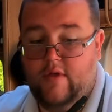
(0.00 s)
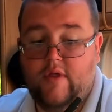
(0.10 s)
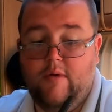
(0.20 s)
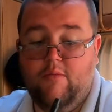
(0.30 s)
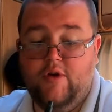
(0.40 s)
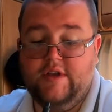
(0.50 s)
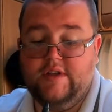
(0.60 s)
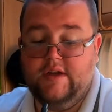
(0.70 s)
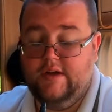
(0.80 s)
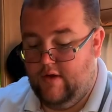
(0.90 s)
the
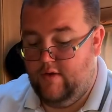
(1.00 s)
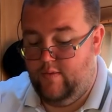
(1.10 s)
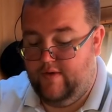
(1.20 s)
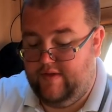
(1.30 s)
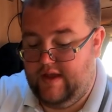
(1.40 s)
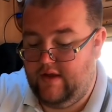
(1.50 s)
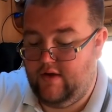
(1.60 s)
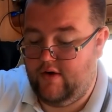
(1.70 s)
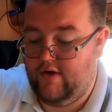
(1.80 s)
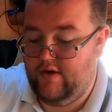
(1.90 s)
monitor. We've then
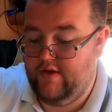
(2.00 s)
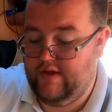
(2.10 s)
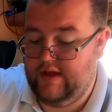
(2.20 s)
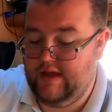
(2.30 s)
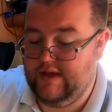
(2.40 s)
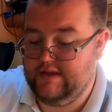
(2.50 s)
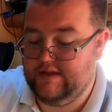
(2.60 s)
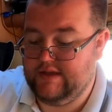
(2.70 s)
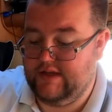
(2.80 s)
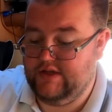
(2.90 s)
got the
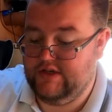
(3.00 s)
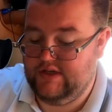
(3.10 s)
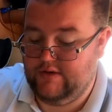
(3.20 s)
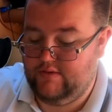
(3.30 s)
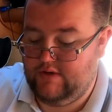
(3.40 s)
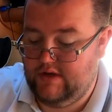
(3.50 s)
sun shield